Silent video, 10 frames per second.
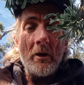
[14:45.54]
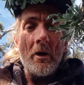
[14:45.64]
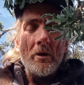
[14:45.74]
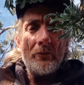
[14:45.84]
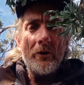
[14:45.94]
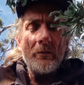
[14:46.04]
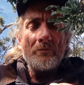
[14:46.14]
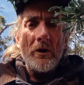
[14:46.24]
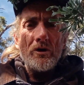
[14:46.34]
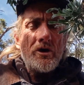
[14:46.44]
See,
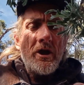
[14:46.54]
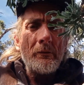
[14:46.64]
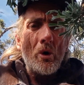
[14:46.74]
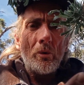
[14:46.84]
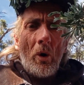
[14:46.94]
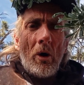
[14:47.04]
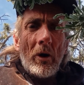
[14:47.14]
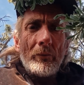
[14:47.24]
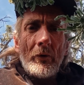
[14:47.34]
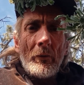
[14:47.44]
you can't go into
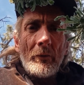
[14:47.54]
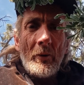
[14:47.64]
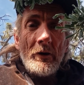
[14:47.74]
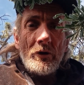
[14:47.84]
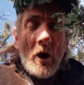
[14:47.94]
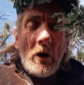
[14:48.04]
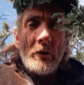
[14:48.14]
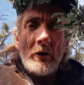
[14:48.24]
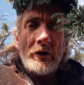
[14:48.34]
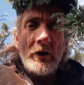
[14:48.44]
Walmart with an overprinted dollar
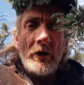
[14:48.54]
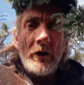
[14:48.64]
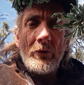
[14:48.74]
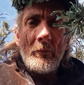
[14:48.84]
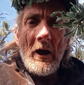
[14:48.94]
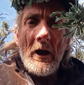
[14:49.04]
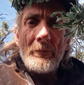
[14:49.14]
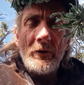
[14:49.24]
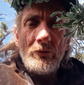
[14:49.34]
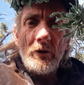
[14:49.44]
without getting something happening
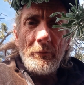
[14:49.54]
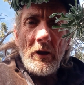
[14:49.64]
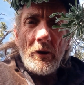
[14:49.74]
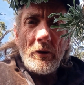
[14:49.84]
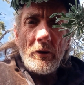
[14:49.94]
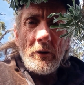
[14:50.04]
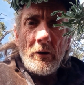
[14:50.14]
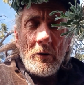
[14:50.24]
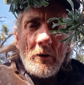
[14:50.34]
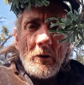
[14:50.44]
to you, man.
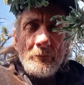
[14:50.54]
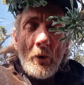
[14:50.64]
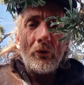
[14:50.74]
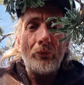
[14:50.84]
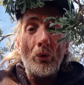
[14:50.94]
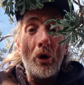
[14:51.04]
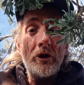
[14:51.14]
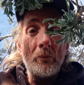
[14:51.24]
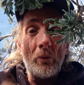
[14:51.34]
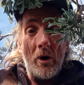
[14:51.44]
Or the store
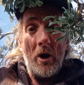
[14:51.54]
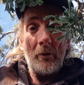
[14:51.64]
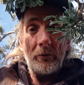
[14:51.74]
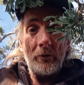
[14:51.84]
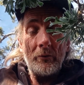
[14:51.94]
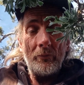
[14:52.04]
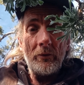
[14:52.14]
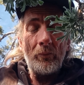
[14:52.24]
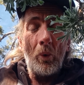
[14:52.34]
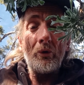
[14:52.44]
getting robbed.
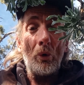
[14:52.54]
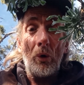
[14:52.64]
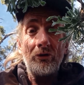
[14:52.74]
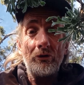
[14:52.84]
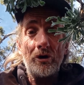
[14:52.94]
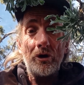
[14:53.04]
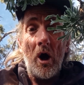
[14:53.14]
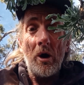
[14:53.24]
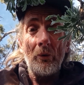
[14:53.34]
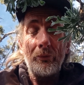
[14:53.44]
4 stores in
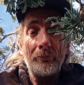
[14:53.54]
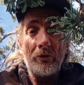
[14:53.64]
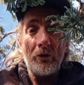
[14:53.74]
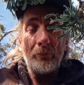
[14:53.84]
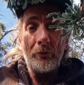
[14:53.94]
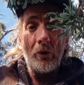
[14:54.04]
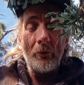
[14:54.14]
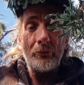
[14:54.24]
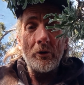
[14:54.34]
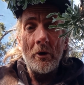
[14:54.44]
Chicago's just
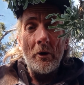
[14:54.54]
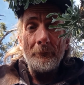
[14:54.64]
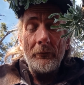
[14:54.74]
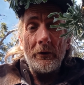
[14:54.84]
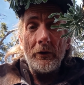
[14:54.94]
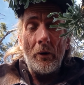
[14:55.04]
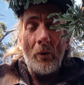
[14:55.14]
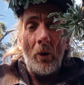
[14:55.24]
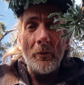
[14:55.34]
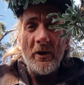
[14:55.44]
closed, you know,
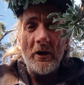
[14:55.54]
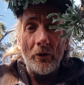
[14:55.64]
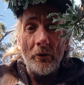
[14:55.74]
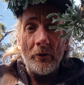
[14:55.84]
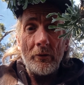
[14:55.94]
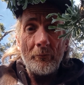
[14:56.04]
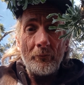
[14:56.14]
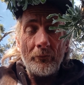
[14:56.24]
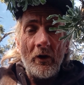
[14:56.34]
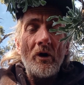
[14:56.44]
over being looted.
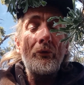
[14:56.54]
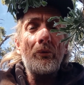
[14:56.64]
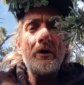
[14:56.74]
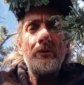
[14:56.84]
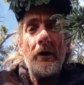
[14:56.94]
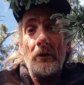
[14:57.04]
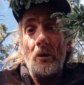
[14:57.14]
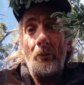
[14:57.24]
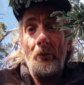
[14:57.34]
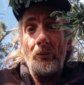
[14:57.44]
Street
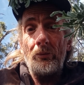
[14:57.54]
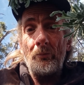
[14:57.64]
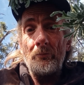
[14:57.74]
takeovers.